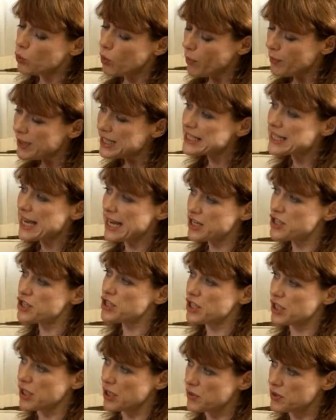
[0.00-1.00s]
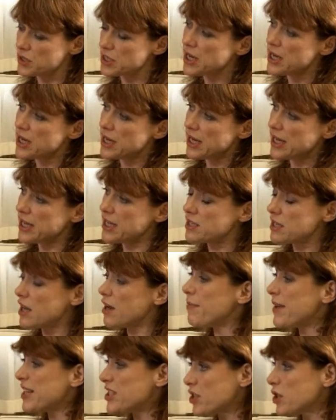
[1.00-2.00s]
one we tend to use is
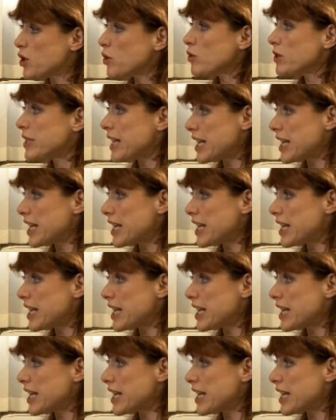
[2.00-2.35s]
a medicine called